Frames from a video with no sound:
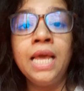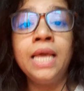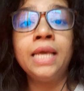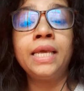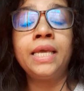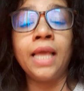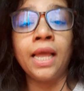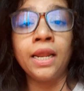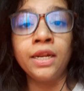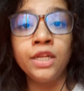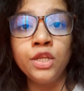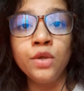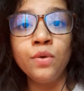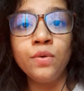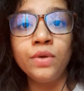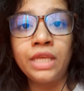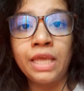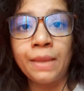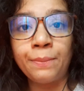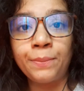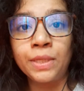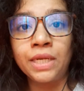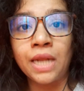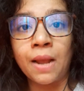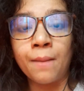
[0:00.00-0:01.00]
Can you
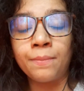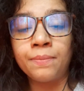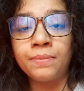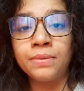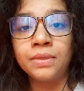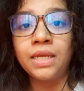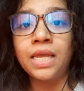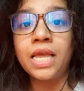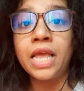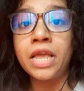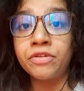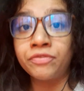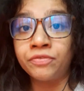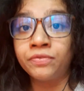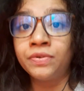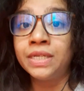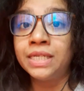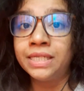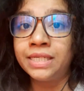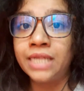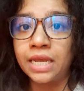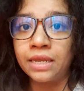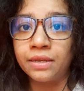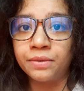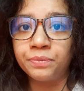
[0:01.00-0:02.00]
keep it up every
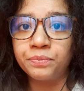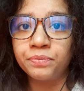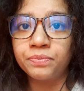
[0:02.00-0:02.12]
day?